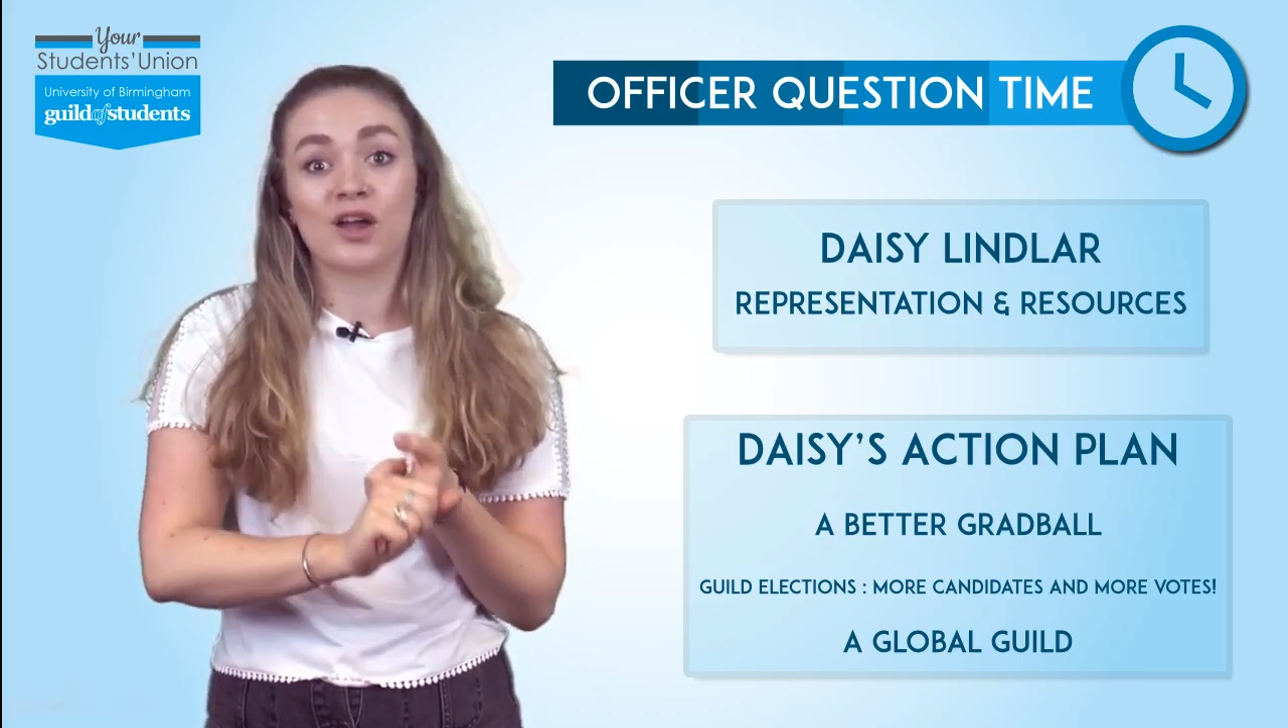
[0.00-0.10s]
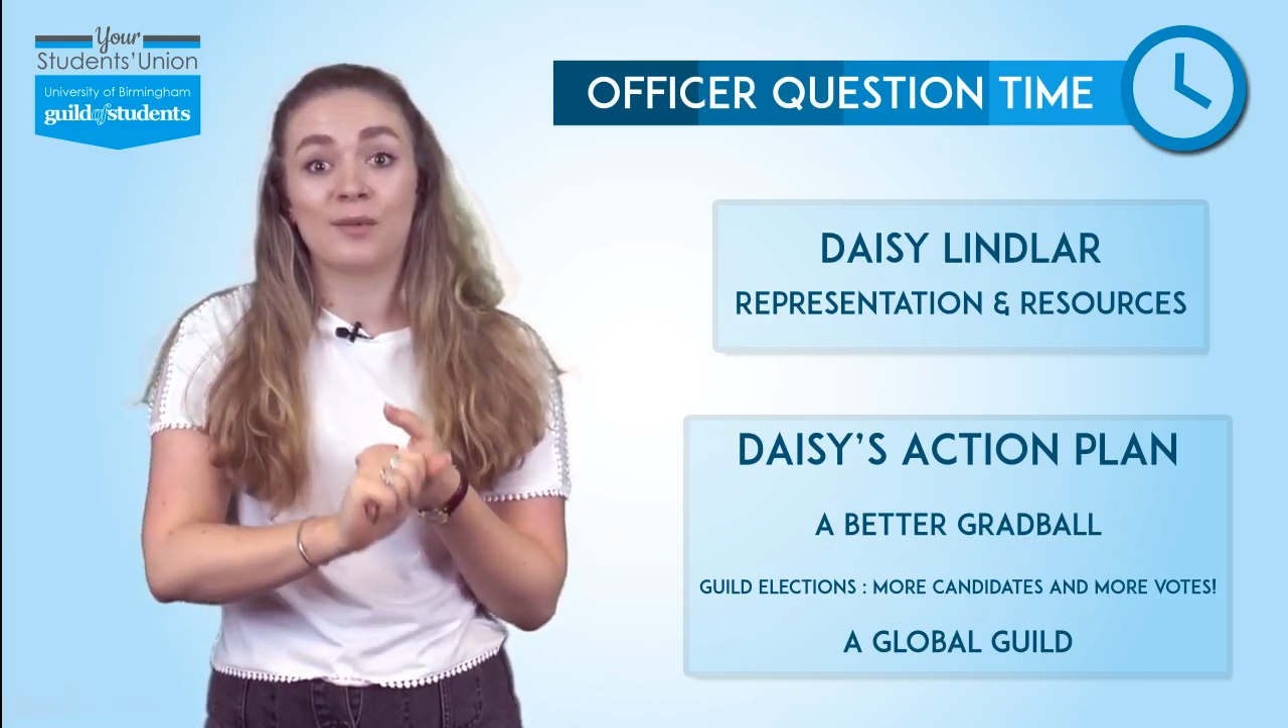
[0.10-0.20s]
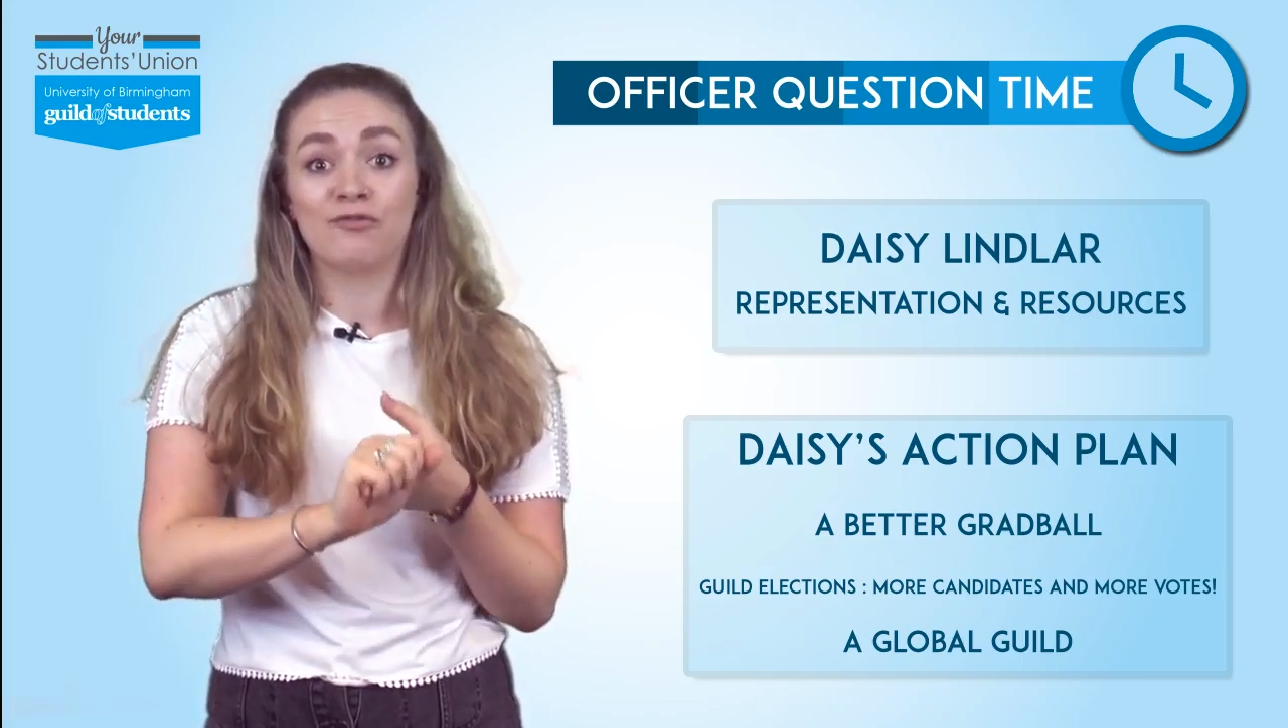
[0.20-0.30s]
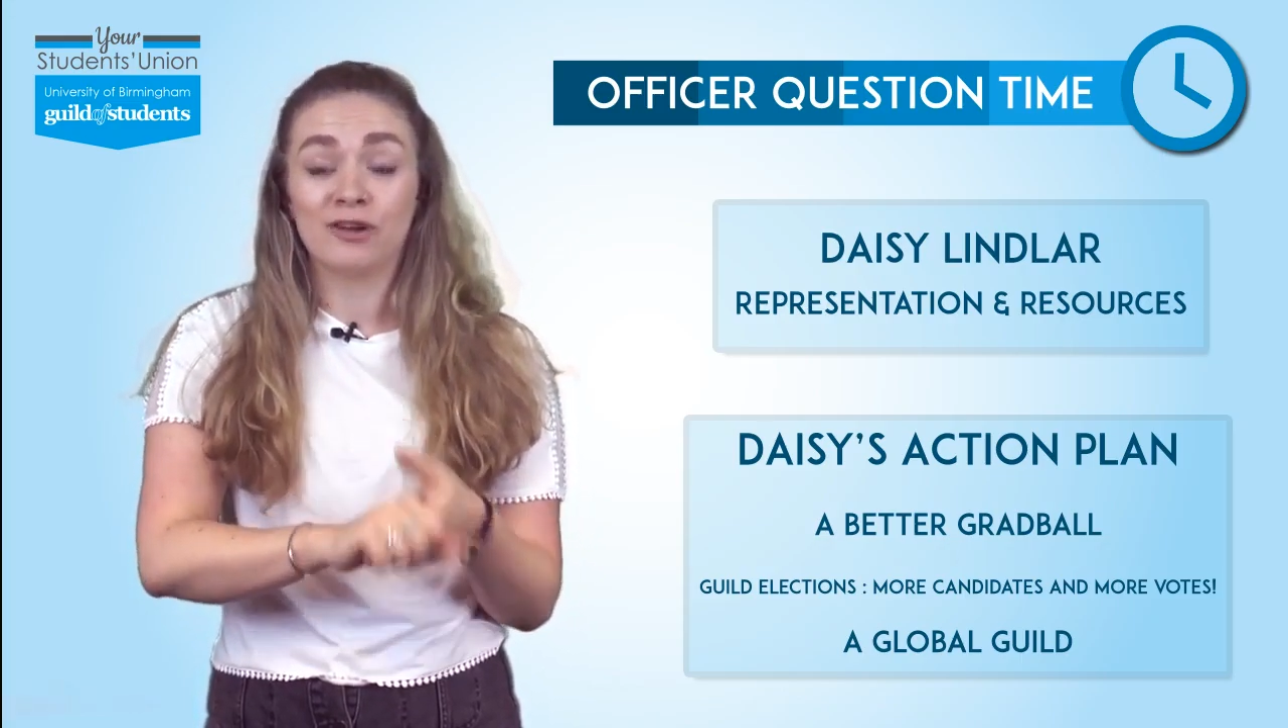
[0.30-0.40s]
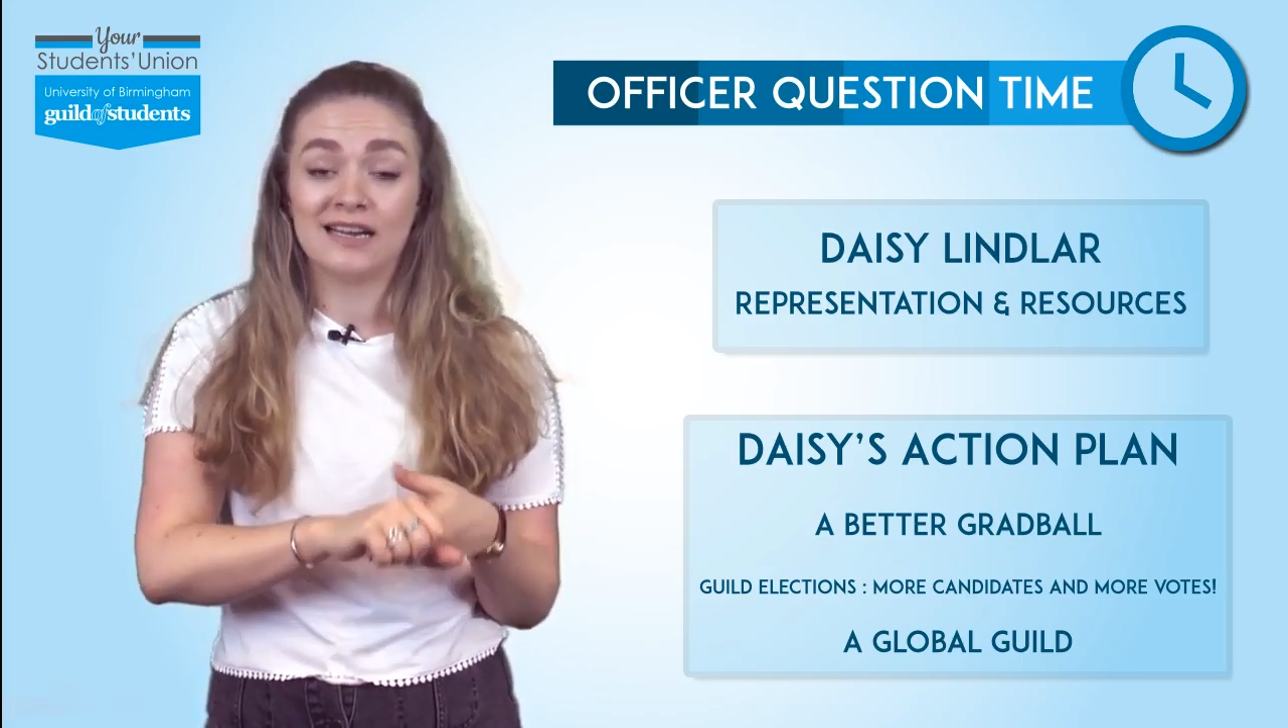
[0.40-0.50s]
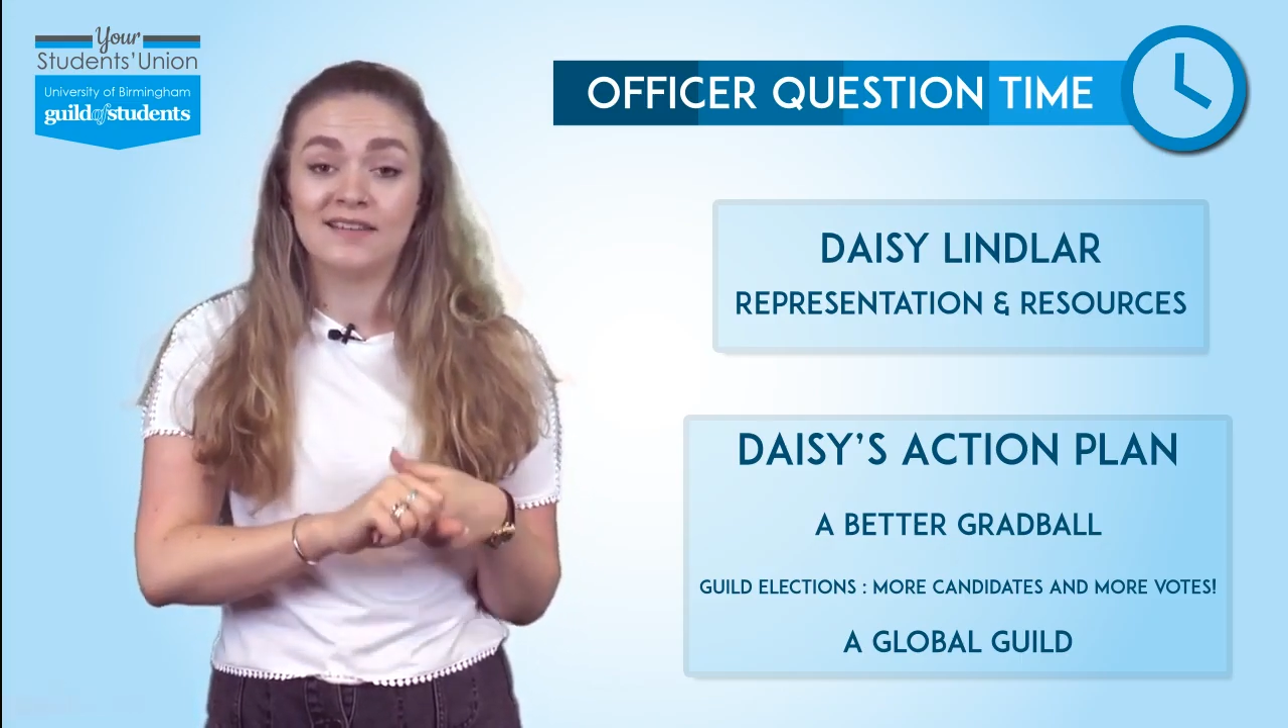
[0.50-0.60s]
coming really